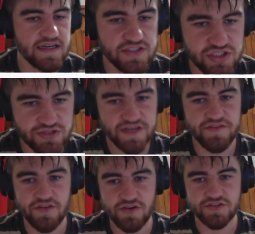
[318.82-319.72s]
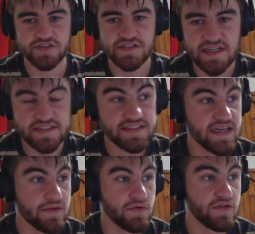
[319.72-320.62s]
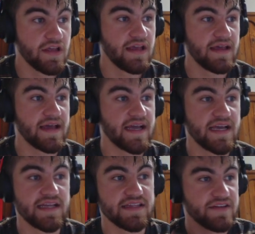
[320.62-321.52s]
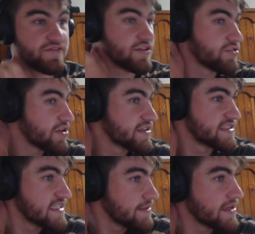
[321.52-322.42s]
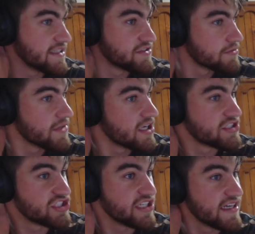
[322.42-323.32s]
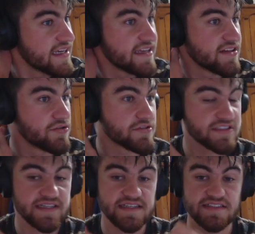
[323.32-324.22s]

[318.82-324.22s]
do you give the nod to Darcy Cameron? And if we look at the CBAs from last year, it looks like